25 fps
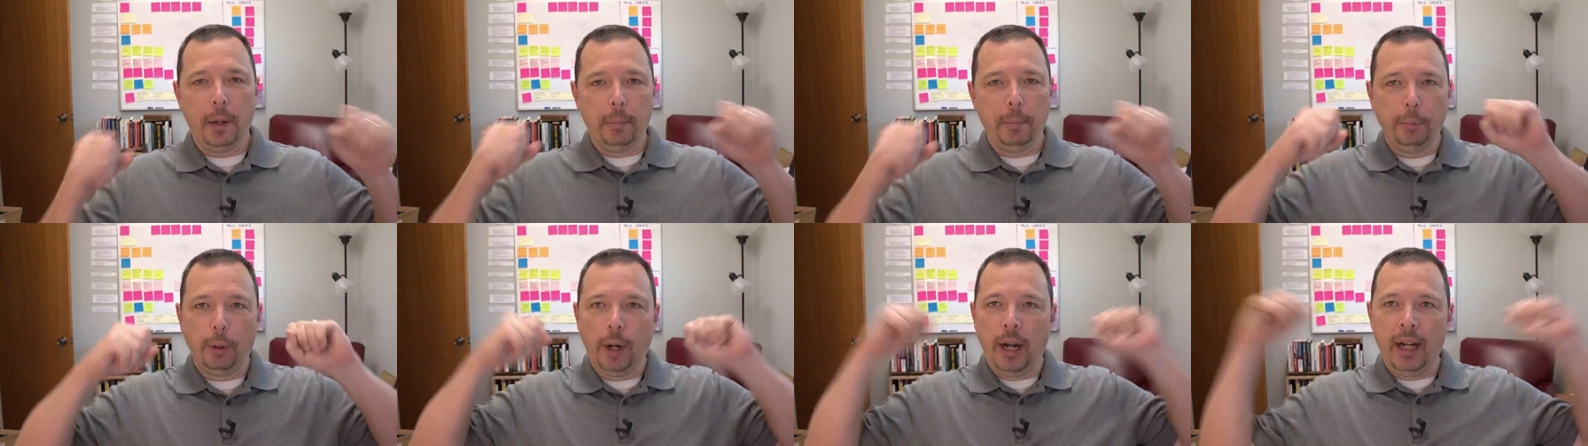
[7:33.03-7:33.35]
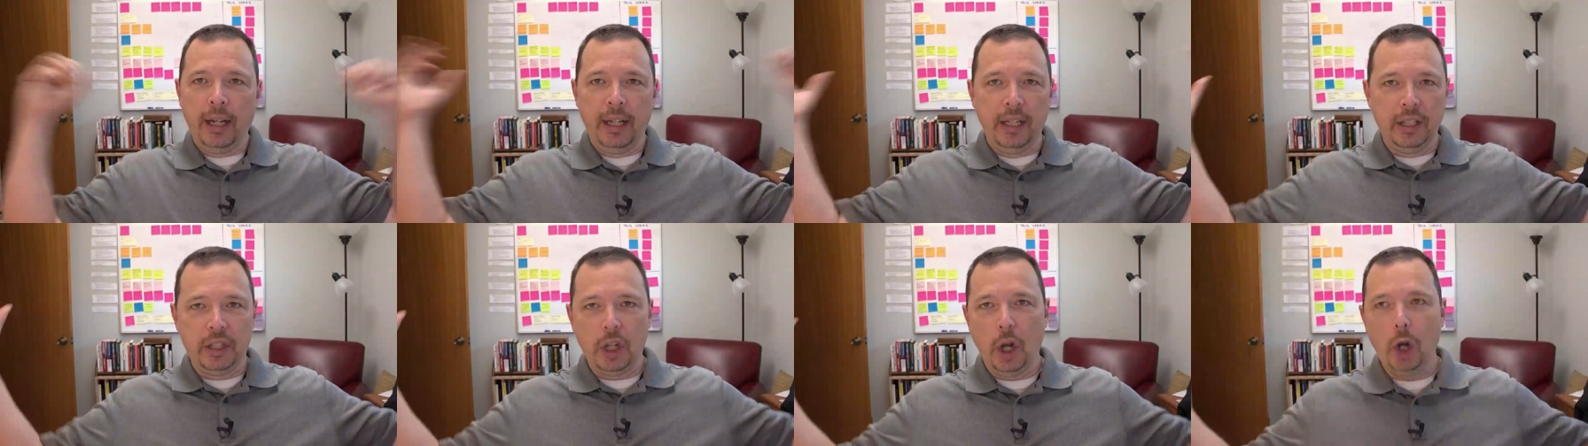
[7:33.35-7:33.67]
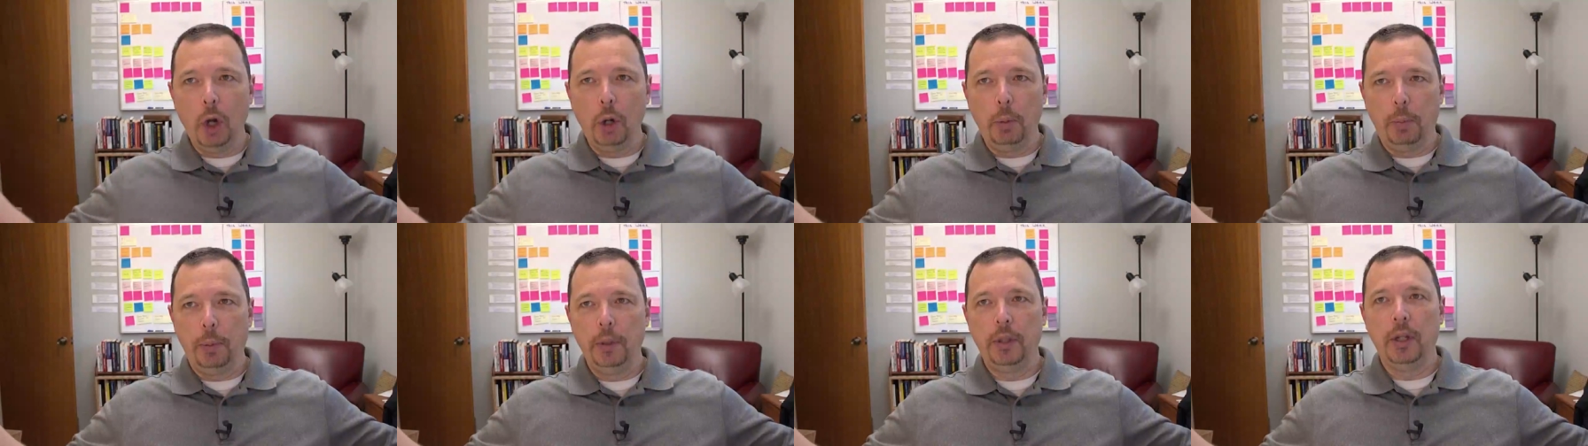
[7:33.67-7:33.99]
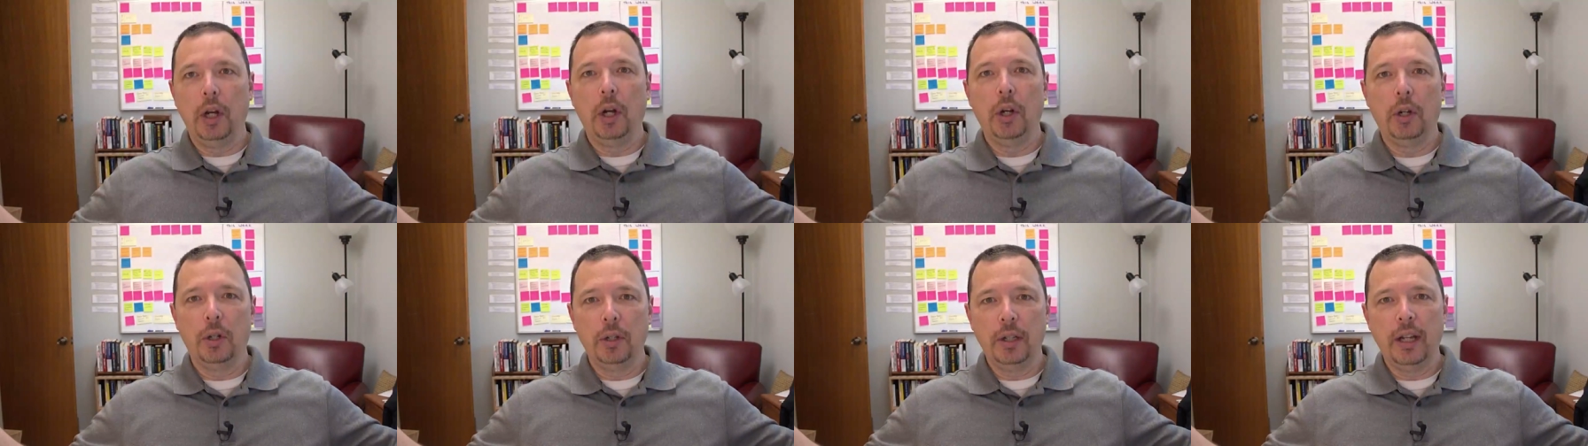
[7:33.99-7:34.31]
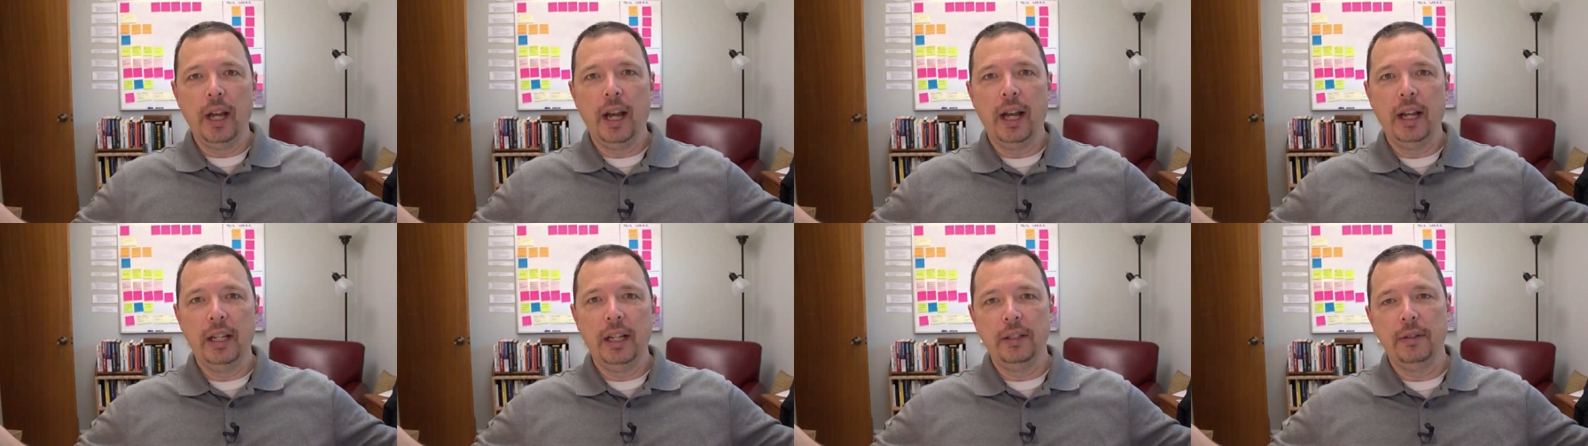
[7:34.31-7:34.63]
our brain is open to all
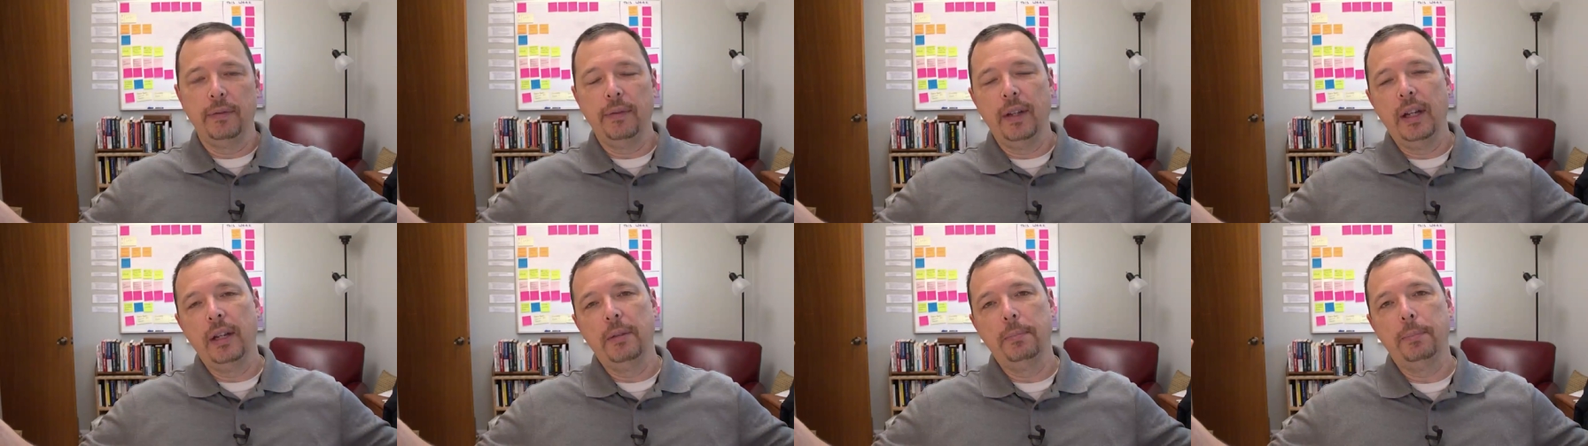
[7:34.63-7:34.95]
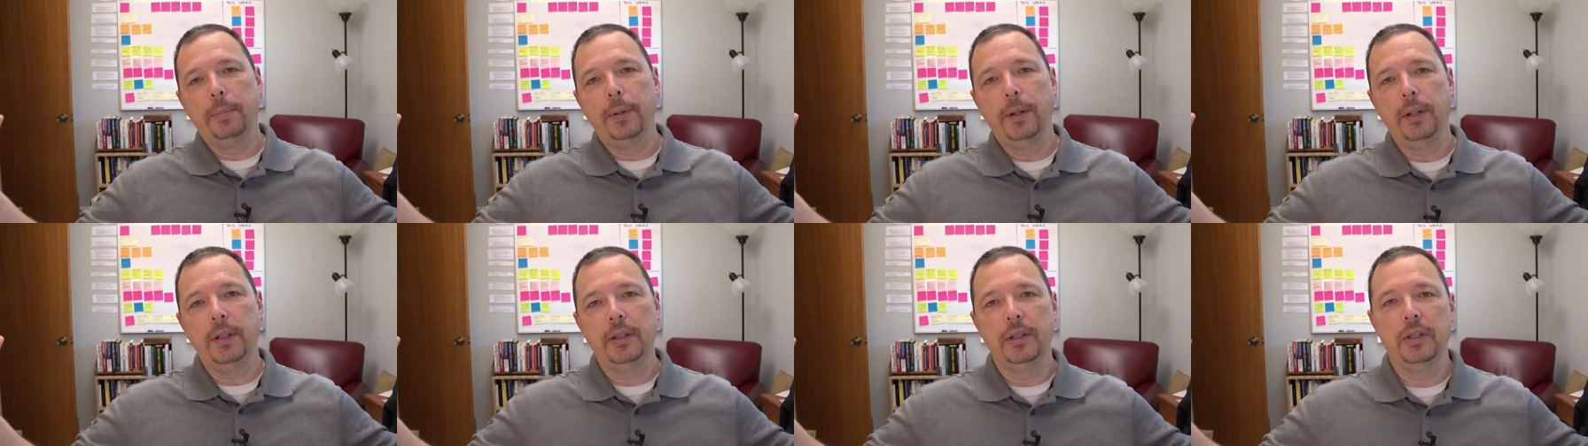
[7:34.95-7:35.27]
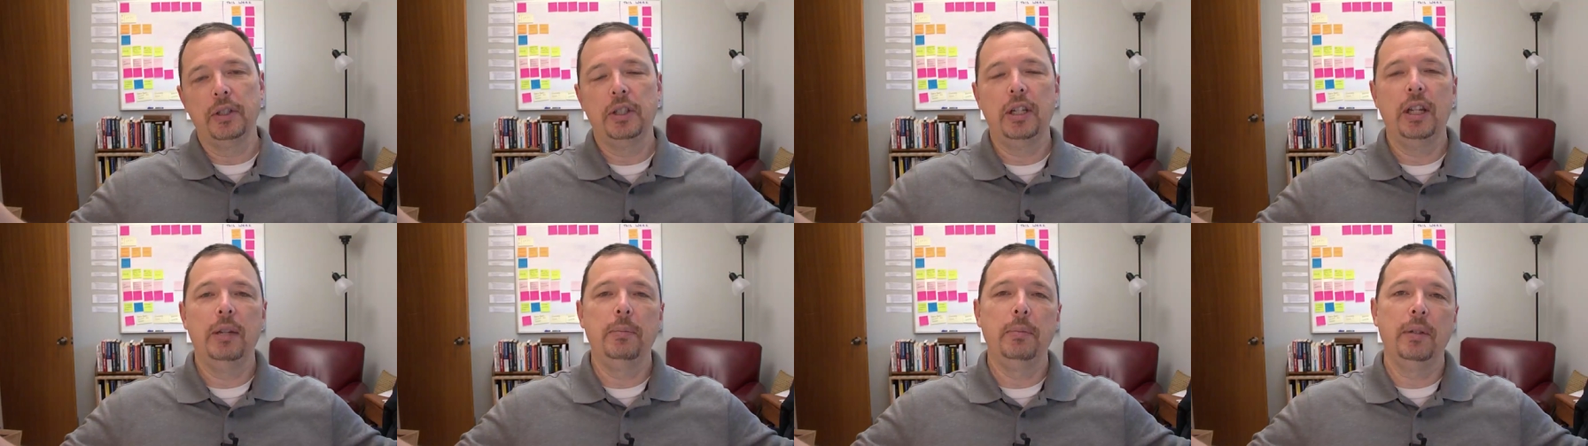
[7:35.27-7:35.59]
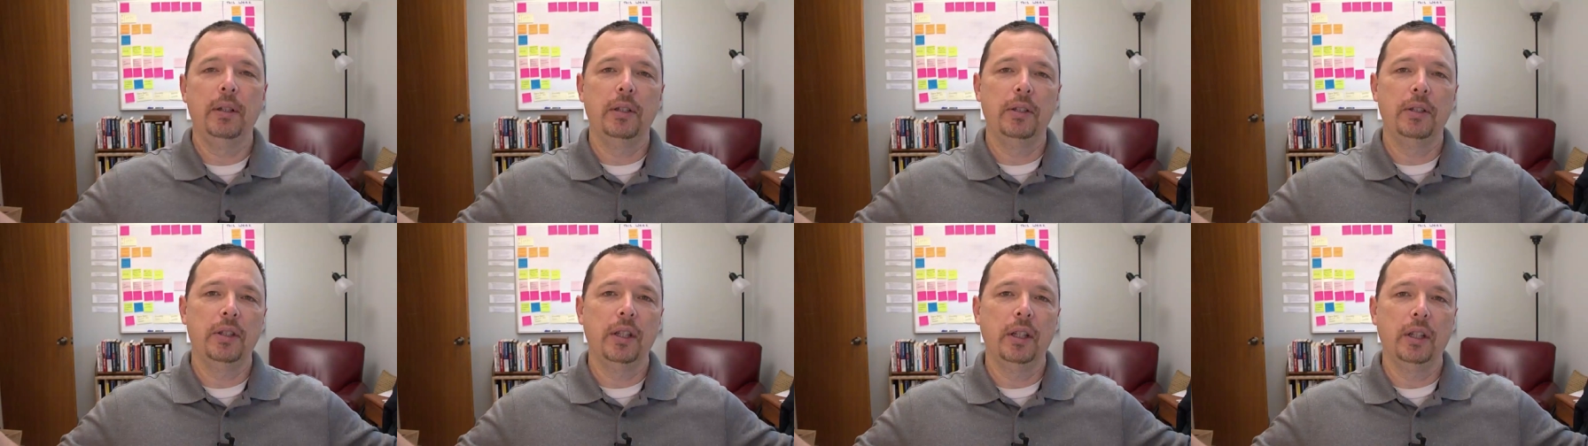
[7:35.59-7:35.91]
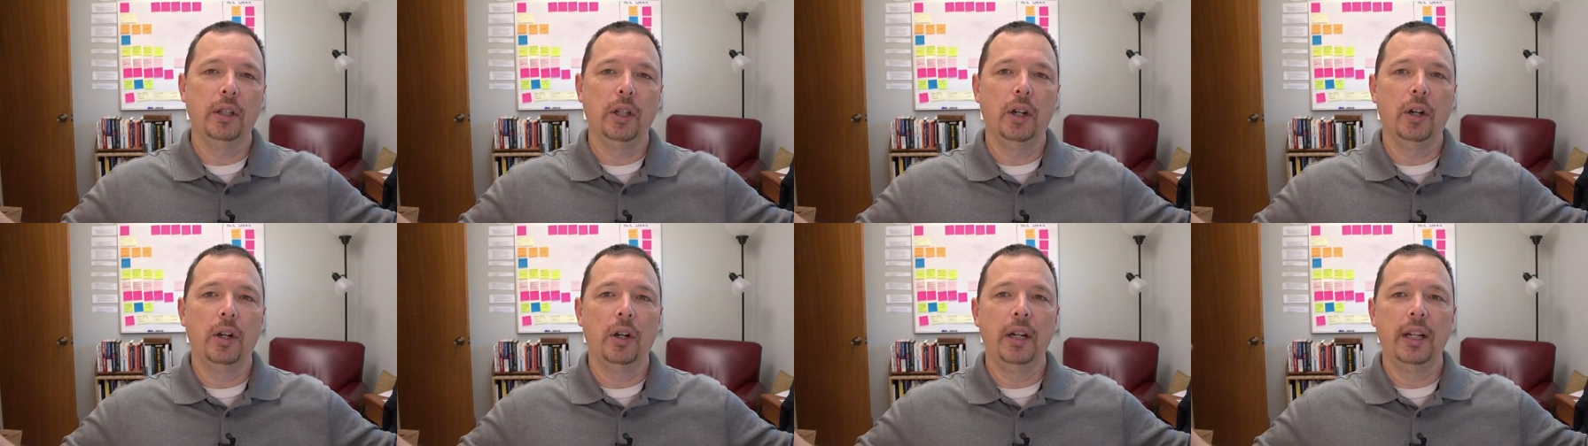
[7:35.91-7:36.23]
kinds of input and stimulus
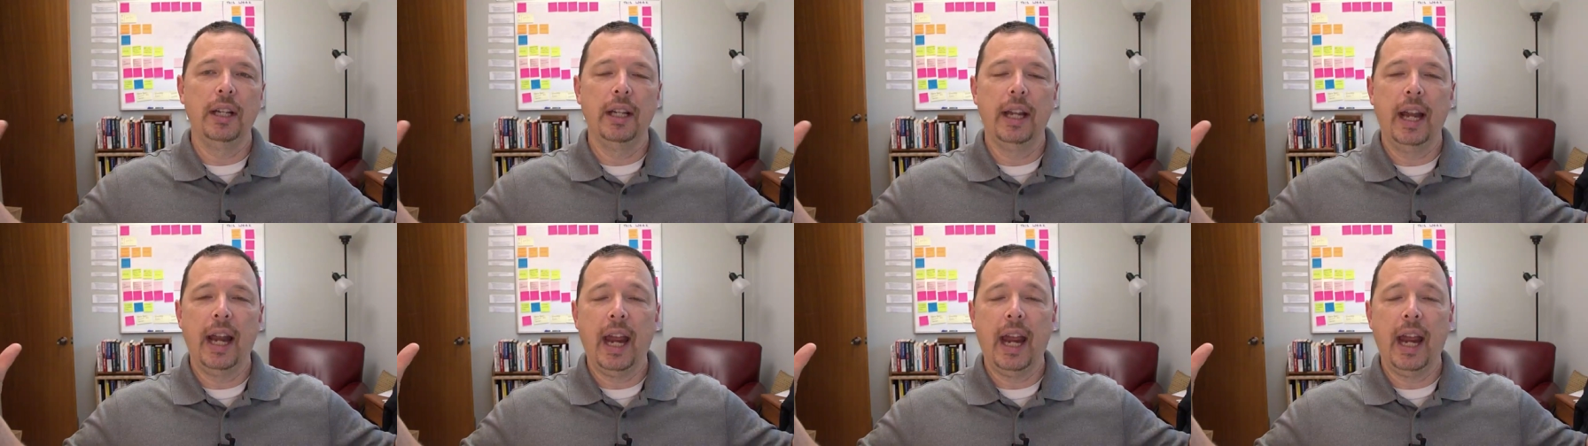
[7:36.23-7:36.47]
and learning.